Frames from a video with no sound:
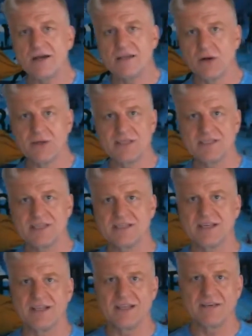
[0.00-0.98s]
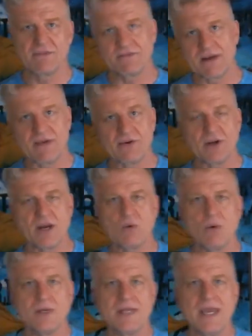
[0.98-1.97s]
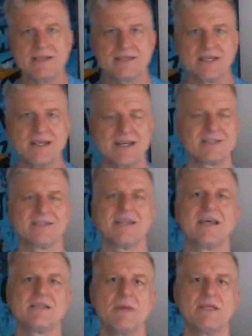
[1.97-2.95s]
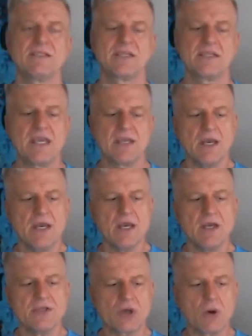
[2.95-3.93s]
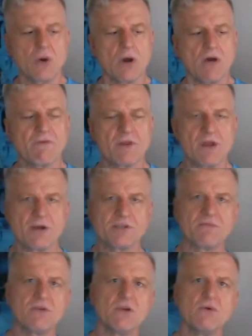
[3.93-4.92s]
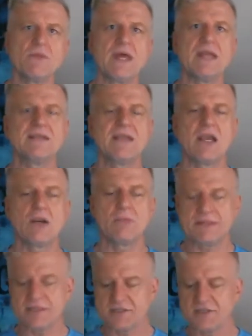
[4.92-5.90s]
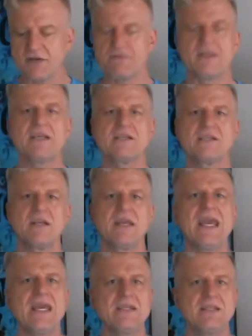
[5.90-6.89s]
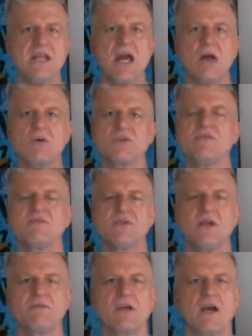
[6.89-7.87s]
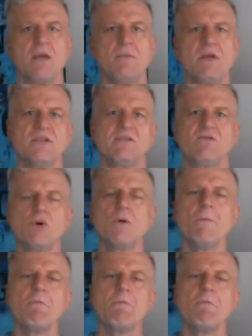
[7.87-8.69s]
consistently for 591 days, and that's basically it. So for those of you that care about this stuff, like I said, 18 hours gives you enough time, because if you